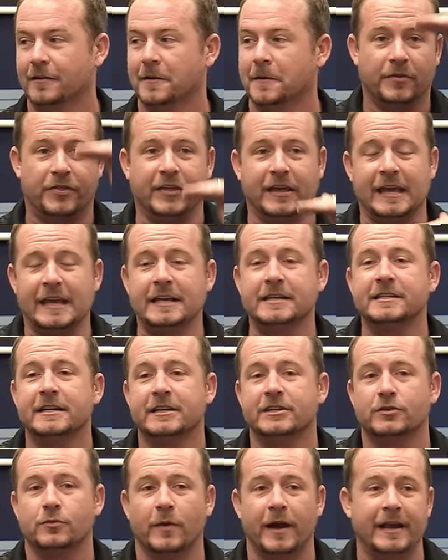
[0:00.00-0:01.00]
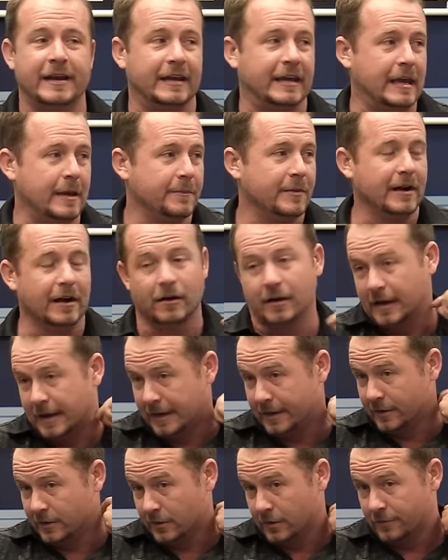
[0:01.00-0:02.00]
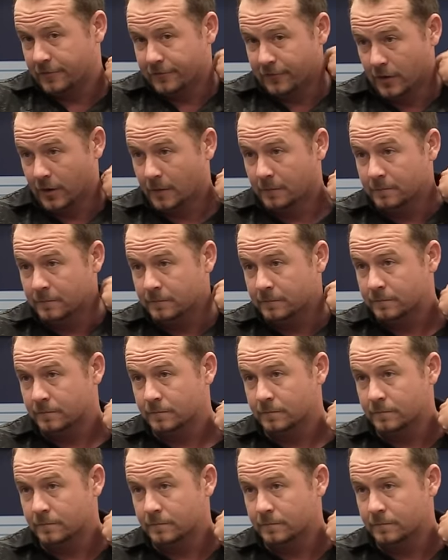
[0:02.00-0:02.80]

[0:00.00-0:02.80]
But the easiest way to keep an air handler from